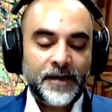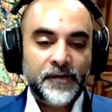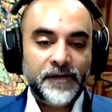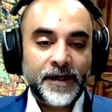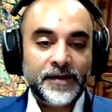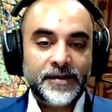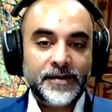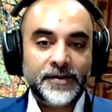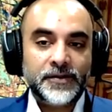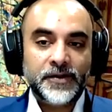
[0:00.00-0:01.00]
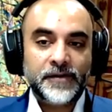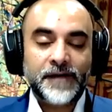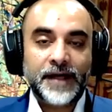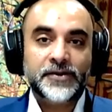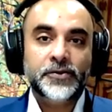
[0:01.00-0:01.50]
We've entered into, in
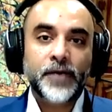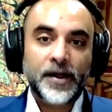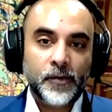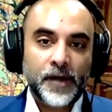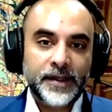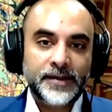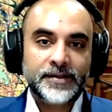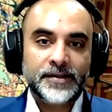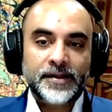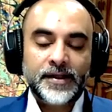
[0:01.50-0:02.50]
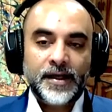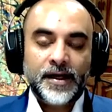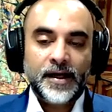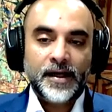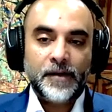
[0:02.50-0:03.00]
fact, 2 LOIs,
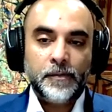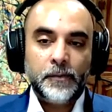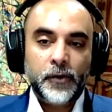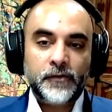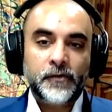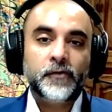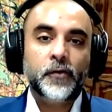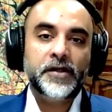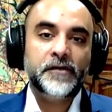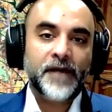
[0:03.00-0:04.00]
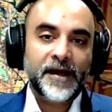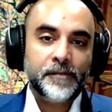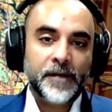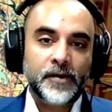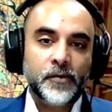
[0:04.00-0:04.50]
both for 45
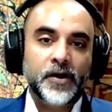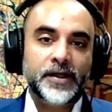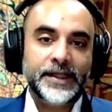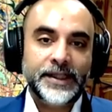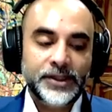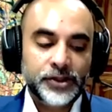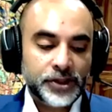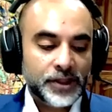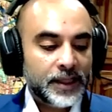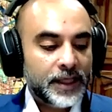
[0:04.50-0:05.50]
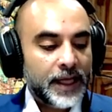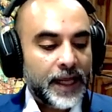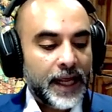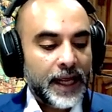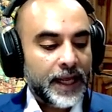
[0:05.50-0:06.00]
megawatt each,
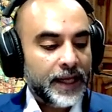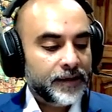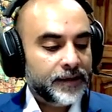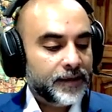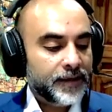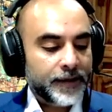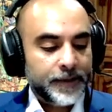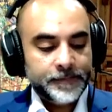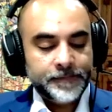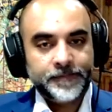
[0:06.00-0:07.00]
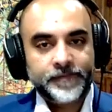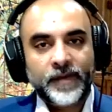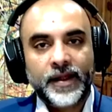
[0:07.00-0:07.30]
and 90